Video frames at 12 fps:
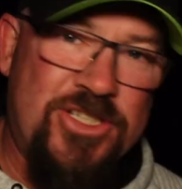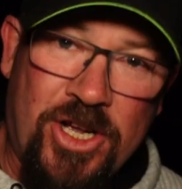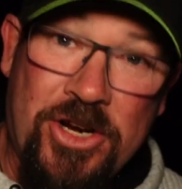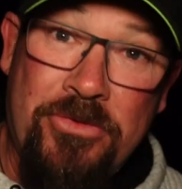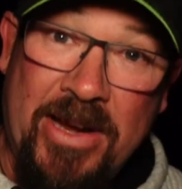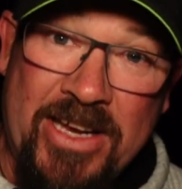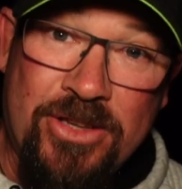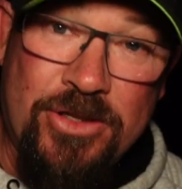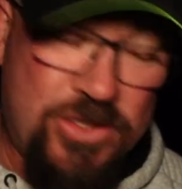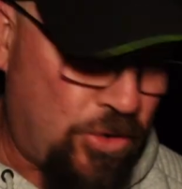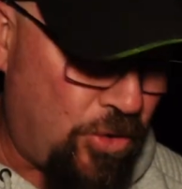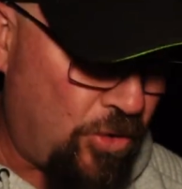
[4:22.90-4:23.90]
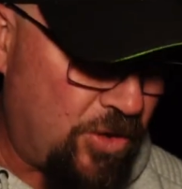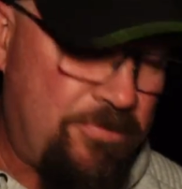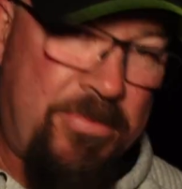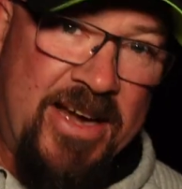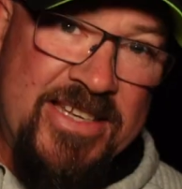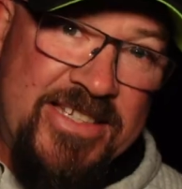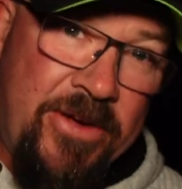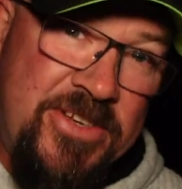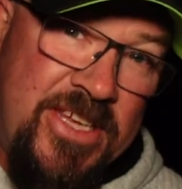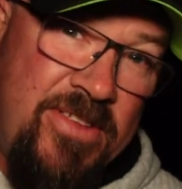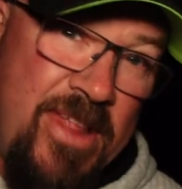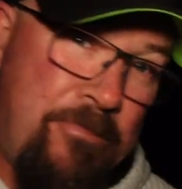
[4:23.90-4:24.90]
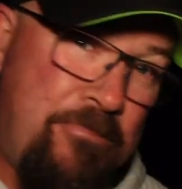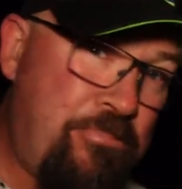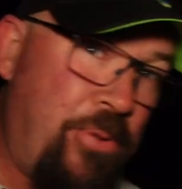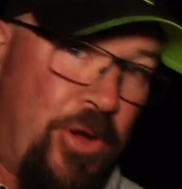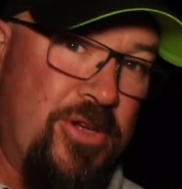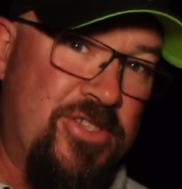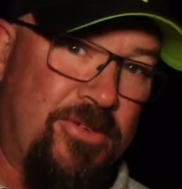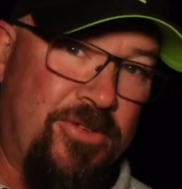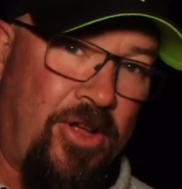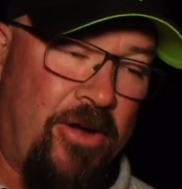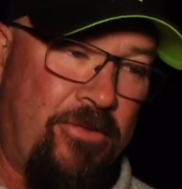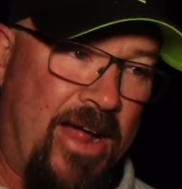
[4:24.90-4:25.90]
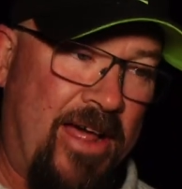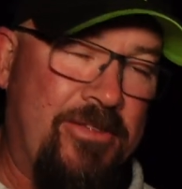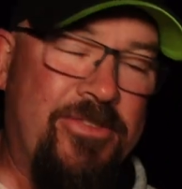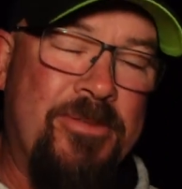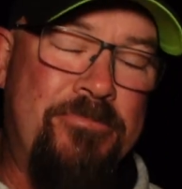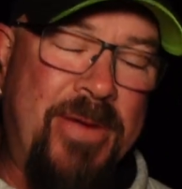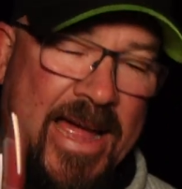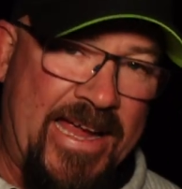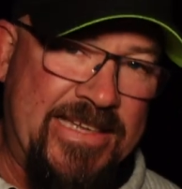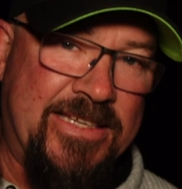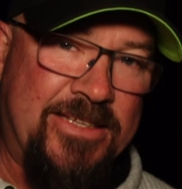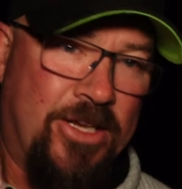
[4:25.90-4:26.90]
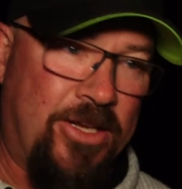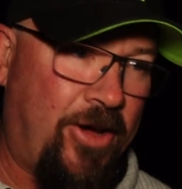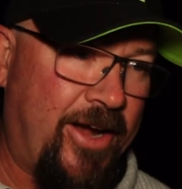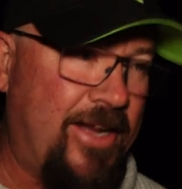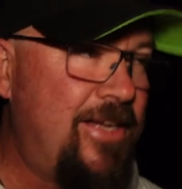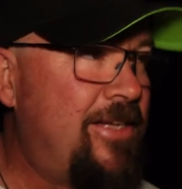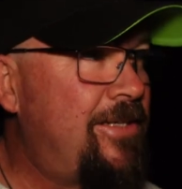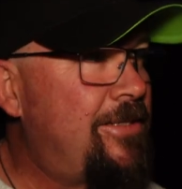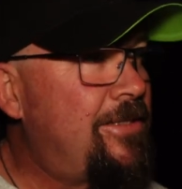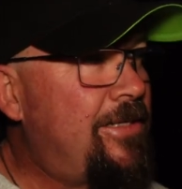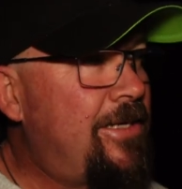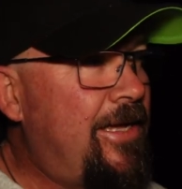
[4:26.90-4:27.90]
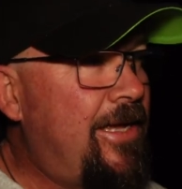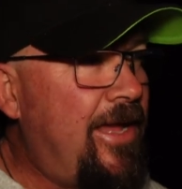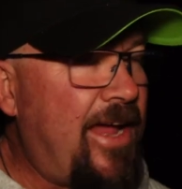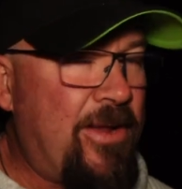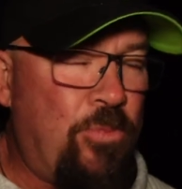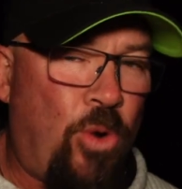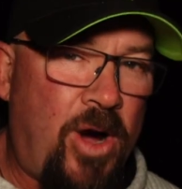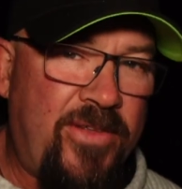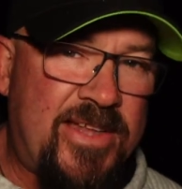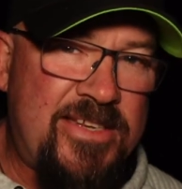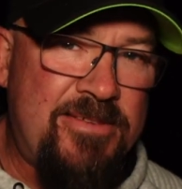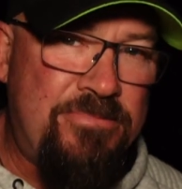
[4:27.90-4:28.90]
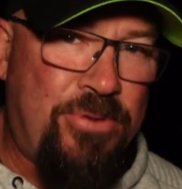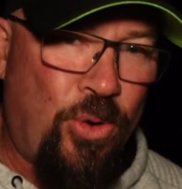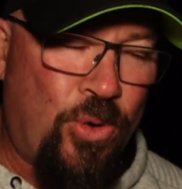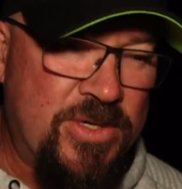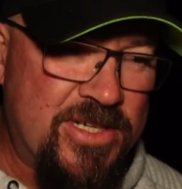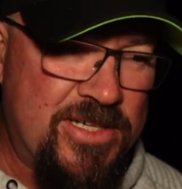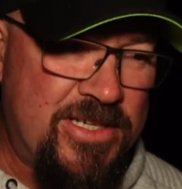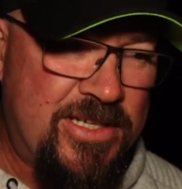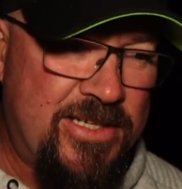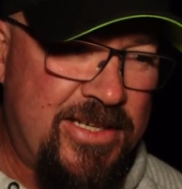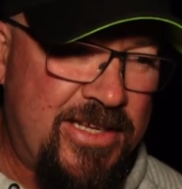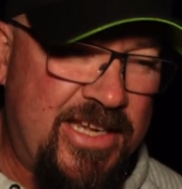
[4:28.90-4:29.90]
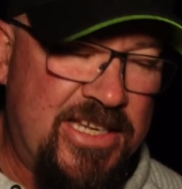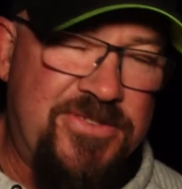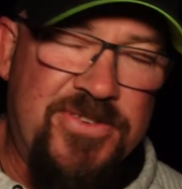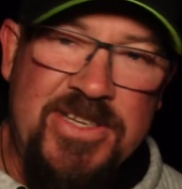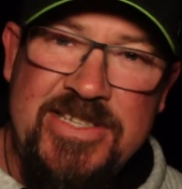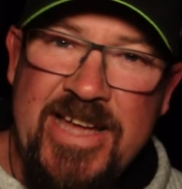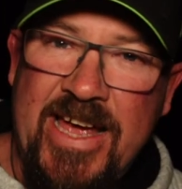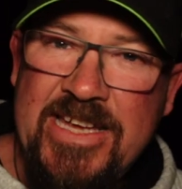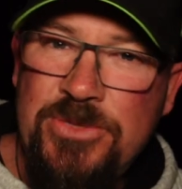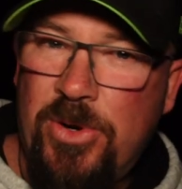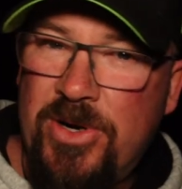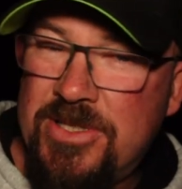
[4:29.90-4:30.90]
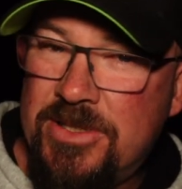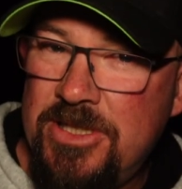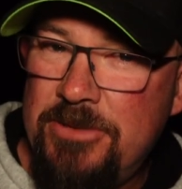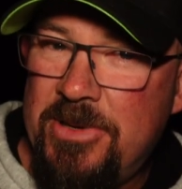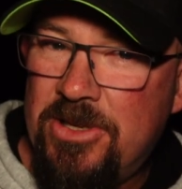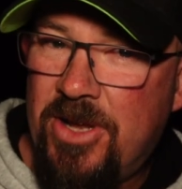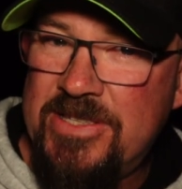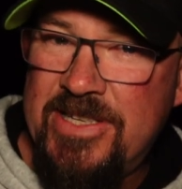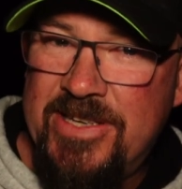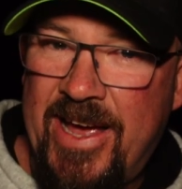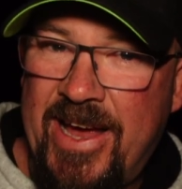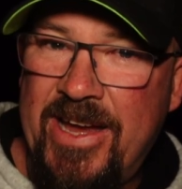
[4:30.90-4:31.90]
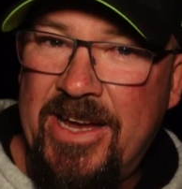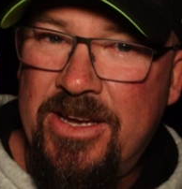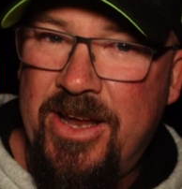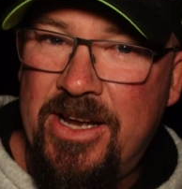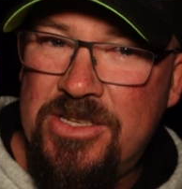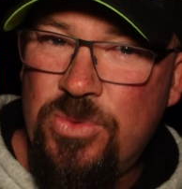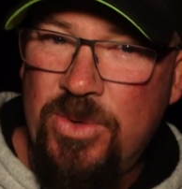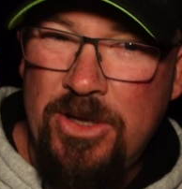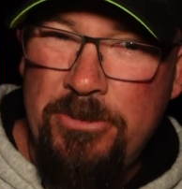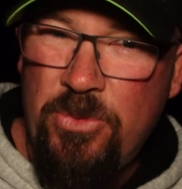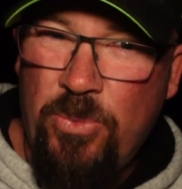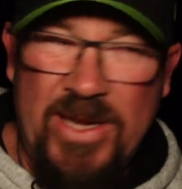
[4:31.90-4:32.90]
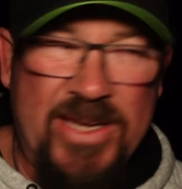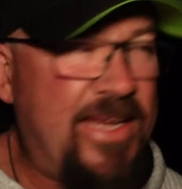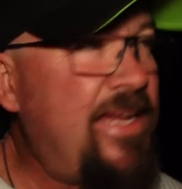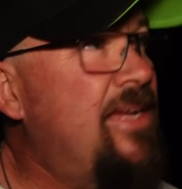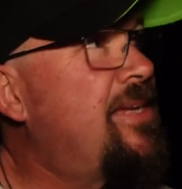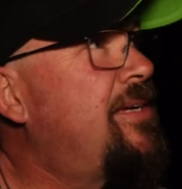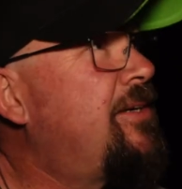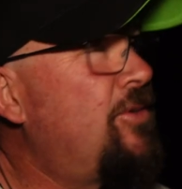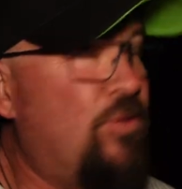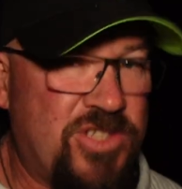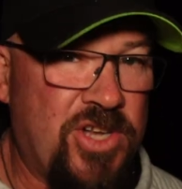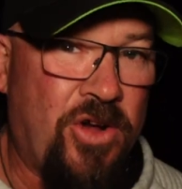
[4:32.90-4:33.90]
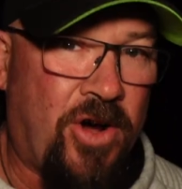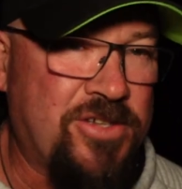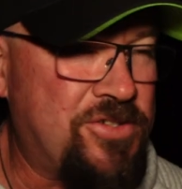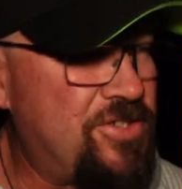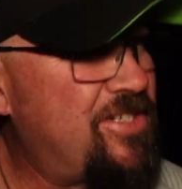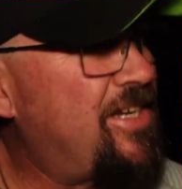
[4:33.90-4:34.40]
like a regular torch, but it's going to give you that burst of light rather than painting the light. And why that's important is for days where it's a little bit like today and it's a little bit windy, or tonight I should